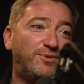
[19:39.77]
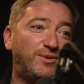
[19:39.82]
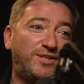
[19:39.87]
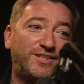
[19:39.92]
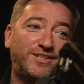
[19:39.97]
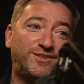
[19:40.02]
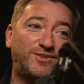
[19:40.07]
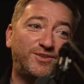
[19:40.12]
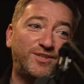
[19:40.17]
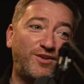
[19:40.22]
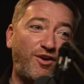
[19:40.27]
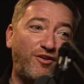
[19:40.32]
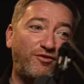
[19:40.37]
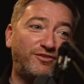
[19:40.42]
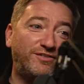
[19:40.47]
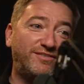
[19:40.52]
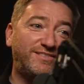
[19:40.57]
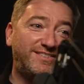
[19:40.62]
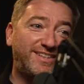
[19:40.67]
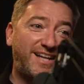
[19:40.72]
which doesn't
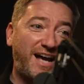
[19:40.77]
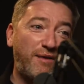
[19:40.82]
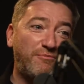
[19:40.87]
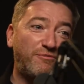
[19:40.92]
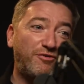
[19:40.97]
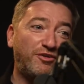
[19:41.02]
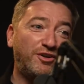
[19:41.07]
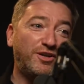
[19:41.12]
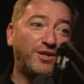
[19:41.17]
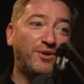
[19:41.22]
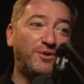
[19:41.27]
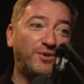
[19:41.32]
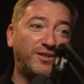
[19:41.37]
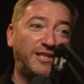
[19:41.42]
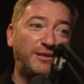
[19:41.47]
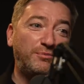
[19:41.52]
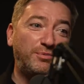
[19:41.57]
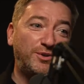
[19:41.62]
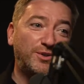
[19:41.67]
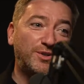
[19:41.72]
often happen for a
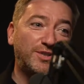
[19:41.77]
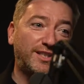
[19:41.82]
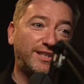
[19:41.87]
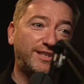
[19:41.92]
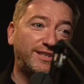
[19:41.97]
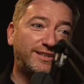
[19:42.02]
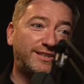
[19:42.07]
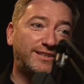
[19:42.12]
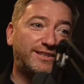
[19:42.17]
goalkeeper, does it?